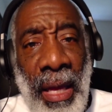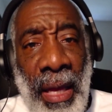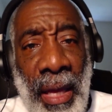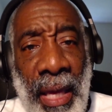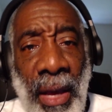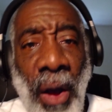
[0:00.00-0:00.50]

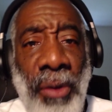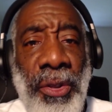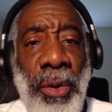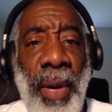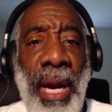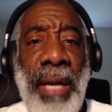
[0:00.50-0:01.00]
He
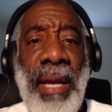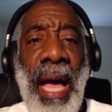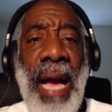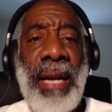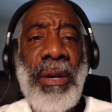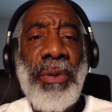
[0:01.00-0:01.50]
also had a
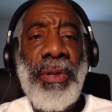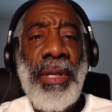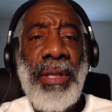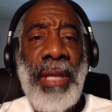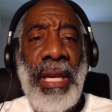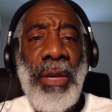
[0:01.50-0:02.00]

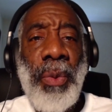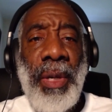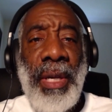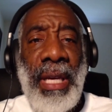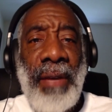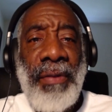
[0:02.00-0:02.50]
diagnosis that he would
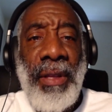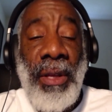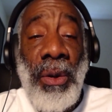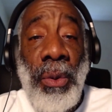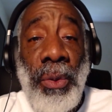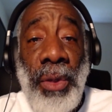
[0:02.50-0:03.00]
give to
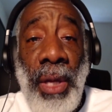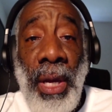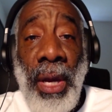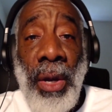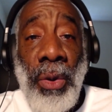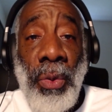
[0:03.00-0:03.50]
those
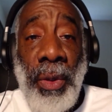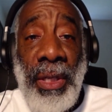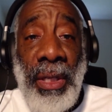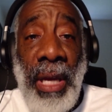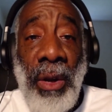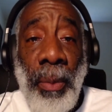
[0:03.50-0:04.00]
who would
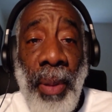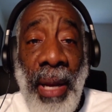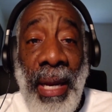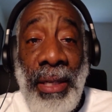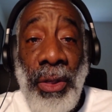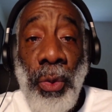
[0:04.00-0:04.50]
stay on the
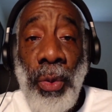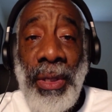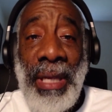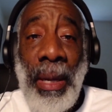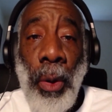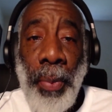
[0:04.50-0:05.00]
plantation who would
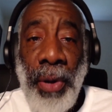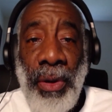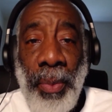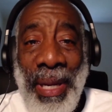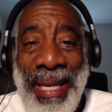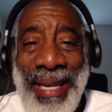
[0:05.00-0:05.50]
appear to
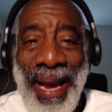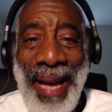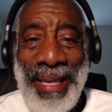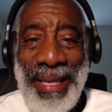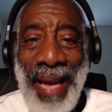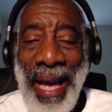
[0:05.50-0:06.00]
be
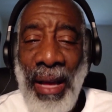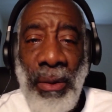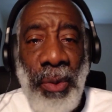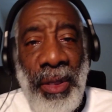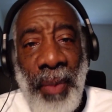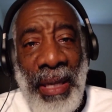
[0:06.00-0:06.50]
docile,
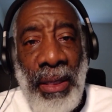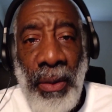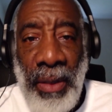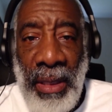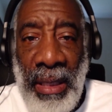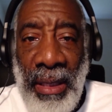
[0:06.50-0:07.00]
which makes no
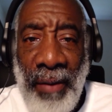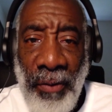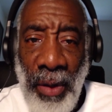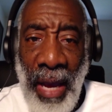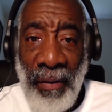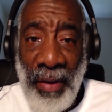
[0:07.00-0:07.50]
sense if
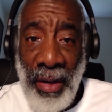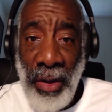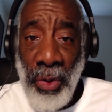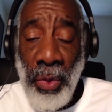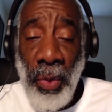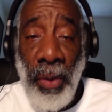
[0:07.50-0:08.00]
you're having to
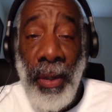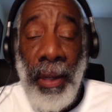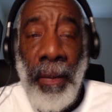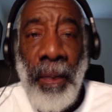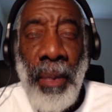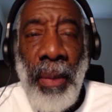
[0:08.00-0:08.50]
do work.
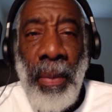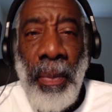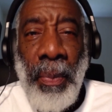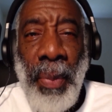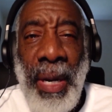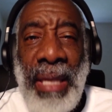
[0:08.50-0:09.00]

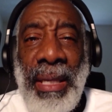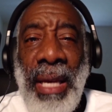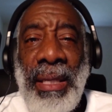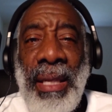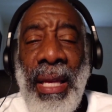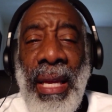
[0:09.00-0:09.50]
But he
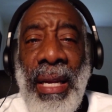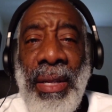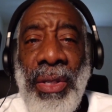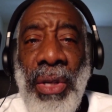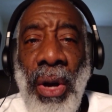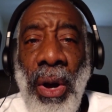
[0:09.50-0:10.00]
says it is
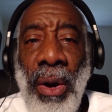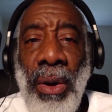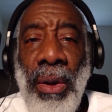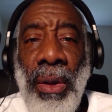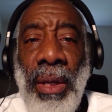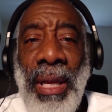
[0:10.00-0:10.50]

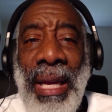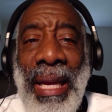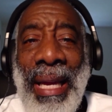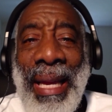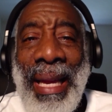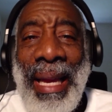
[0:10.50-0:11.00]
called
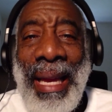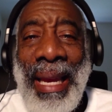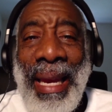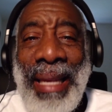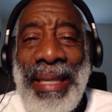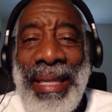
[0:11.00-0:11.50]

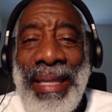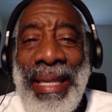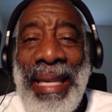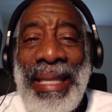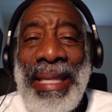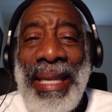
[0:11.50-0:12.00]

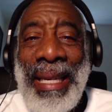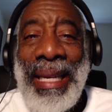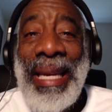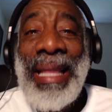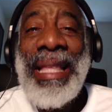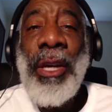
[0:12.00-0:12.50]
dysesthesia
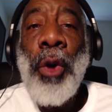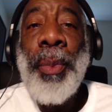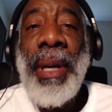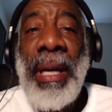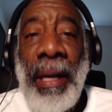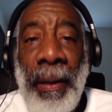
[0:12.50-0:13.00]

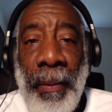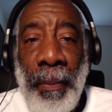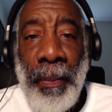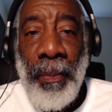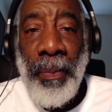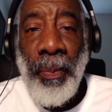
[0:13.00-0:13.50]
ethiopica,
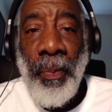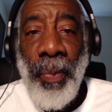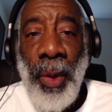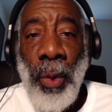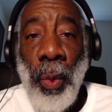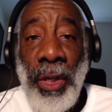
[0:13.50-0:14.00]

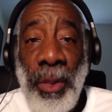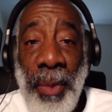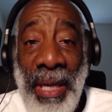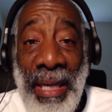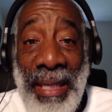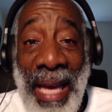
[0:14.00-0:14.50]
which
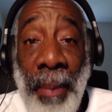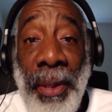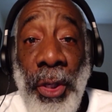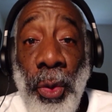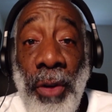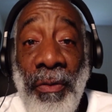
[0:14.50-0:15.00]
means
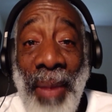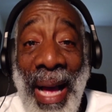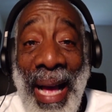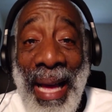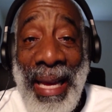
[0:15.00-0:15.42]
habitude of mind.